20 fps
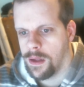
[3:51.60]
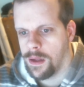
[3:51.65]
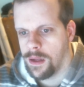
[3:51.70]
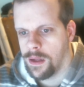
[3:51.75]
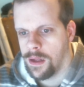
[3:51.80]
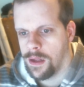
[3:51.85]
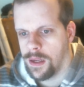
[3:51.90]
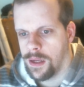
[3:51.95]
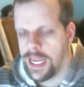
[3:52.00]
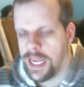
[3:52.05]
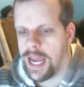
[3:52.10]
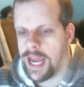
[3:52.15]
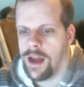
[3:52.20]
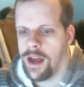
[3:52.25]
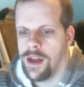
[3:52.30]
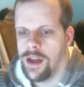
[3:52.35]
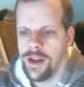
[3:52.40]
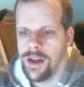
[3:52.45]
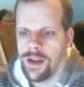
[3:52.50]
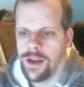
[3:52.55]
Yeah,
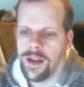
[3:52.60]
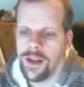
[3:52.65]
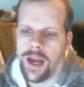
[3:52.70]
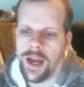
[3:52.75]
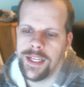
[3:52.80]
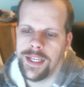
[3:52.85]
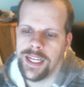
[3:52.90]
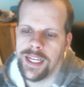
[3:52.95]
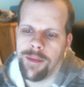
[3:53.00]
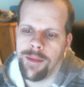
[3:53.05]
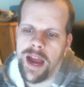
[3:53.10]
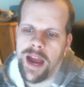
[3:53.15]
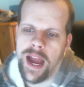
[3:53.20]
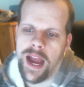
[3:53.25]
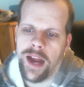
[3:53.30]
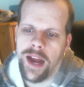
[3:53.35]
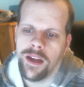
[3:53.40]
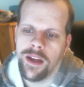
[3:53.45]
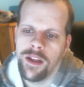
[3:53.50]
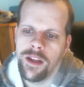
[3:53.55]
I take that
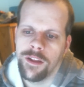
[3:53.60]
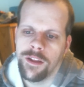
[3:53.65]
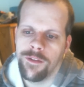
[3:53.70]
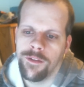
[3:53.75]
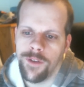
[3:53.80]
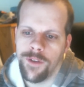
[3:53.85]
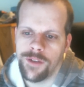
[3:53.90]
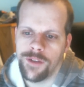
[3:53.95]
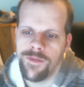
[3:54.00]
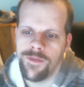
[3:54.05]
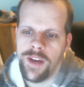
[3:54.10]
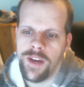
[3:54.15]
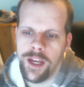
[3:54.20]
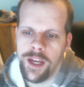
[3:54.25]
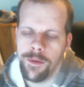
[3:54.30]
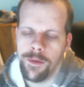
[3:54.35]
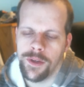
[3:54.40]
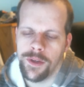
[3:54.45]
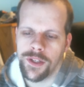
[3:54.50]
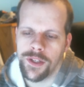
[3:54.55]
back. The first video
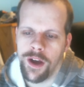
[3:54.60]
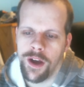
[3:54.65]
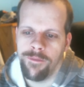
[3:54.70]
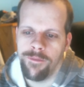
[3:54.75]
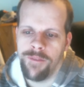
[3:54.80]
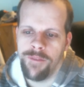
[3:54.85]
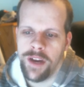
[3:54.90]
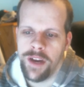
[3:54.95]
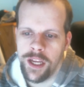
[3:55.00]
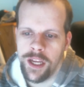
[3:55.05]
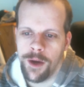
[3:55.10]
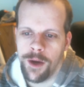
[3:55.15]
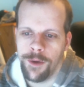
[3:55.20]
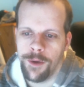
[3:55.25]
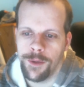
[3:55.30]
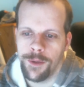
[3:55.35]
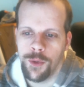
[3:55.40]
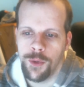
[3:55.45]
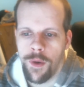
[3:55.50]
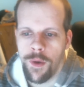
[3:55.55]
was called Video
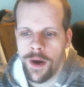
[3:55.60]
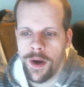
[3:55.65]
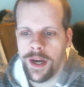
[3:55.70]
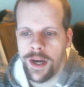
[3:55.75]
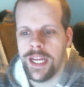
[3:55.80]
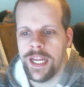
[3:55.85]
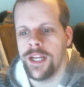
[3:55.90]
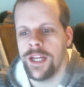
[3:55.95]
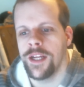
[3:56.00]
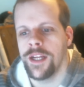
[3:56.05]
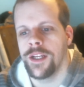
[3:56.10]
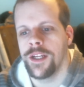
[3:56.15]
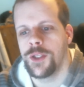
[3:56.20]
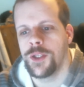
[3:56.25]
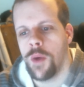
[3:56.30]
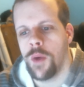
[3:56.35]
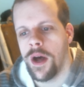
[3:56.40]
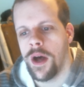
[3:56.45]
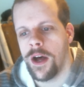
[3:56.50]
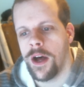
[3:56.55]

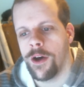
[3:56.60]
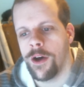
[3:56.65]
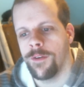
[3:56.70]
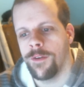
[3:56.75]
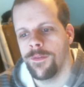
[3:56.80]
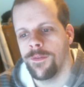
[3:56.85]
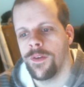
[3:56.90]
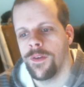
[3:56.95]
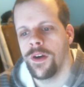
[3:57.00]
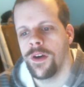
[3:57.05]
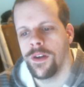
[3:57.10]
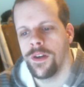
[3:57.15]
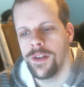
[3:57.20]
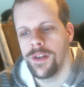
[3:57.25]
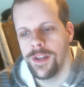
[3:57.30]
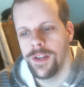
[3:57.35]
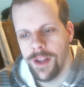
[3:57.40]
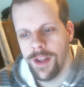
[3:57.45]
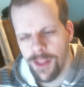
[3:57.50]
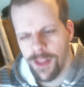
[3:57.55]
2012
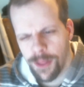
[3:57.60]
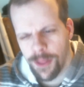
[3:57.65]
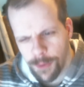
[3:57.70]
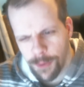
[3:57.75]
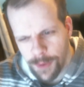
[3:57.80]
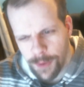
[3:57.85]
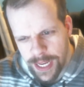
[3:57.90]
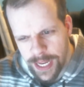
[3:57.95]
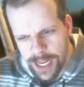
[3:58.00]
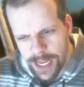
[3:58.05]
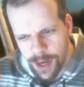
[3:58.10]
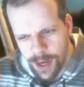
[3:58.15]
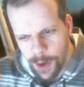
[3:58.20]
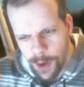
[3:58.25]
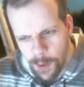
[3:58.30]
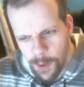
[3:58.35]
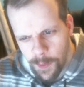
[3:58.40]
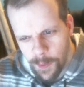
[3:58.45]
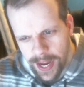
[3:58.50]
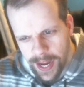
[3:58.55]

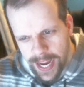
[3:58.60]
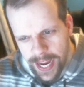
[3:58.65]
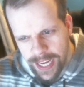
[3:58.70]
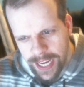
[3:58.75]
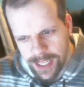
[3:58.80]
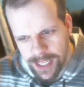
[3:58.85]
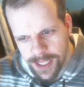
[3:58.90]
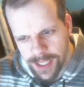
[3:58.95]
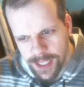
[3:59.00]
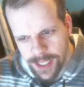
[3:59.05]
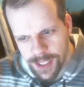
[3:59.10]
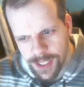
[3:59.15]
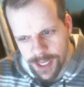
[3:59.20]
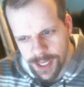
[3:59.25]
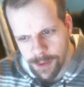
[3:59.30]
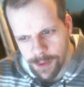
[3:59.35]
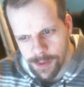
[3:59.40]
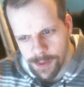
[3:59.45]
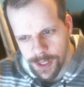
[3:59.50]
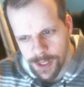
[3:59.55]

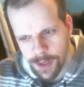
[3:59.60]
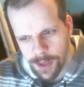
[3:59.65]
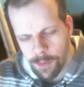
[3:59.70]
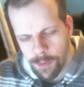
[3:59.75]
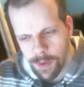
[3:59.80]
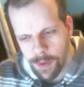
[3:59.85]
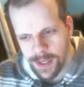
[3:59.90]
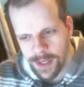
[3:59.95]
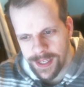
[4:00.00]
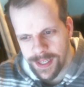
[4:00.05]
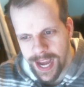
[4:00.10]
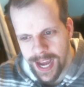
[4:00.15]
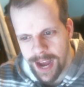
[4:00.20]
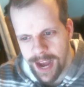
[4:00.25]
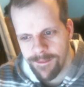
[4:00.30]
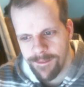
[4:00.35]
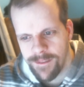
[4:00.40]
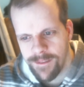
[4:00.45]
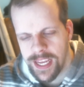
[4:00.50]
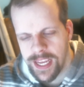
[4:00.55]

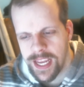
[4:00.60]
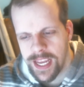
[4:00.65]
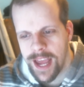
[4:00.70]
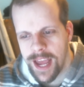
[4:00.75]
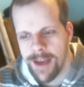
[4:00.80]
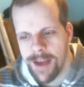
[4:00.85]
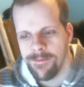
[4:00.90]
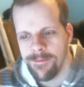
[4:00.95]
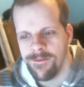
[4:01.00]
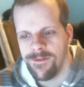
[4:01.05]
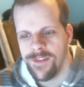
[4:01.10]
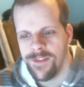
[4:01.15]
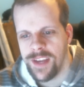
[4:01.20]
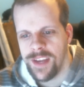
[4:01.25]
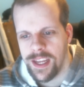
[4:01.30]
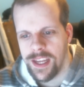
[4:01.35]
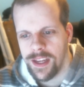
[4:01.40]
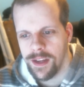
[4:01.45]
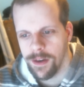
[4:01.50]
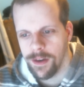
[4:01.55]

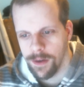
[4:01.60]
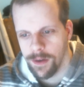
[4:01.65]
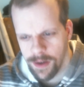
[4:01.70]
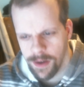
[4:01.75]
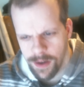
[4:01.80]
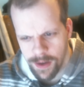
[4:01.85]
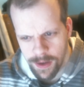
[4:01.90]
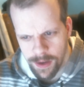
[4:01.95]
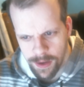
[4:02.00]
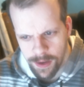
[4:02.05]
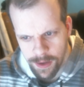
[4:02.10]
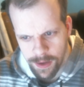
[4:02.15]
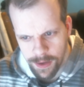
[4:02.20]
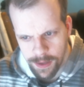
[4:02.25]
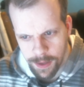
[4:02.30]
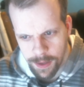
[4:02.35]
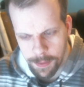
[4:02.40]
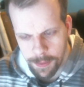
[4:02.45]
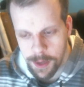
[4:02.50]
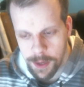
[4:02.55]
308.001.bmv or
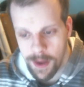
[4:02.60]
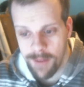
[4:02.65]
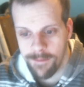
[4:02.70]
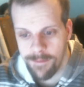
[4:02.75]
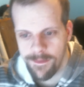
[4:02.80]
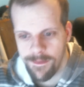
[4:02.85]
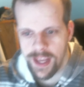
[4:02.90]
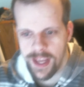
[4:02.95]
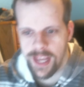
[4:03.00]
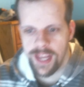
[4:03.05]
WMV,